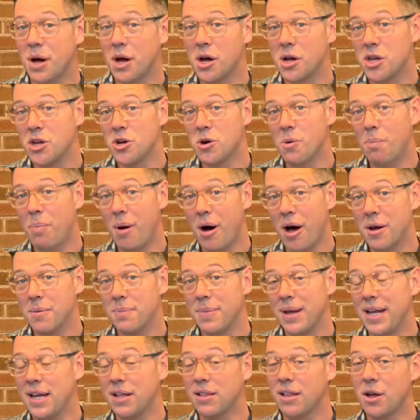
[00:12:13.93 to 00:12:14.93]
uh, you know, bottom
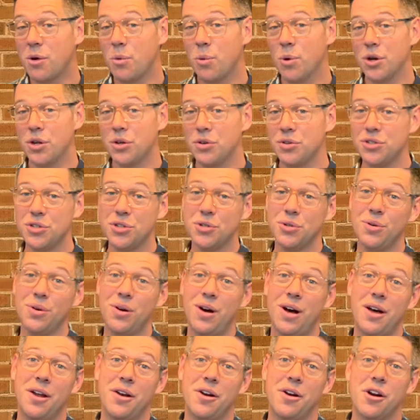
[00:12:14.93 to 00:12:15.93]
heat like we're used to
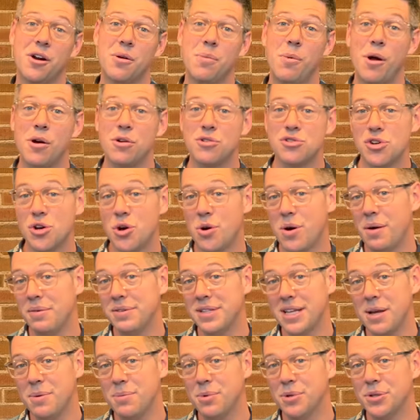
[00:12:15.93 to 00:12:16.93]
on our Kamado Joe. I
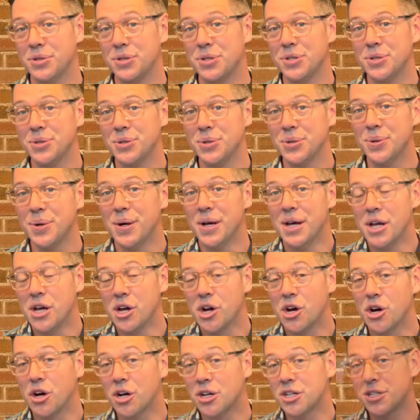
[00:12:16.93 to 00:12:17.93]
was able to
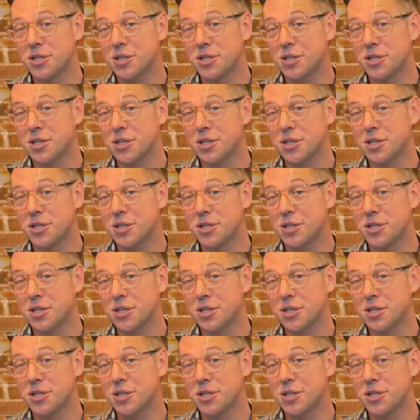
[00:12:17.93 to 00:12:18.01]
cook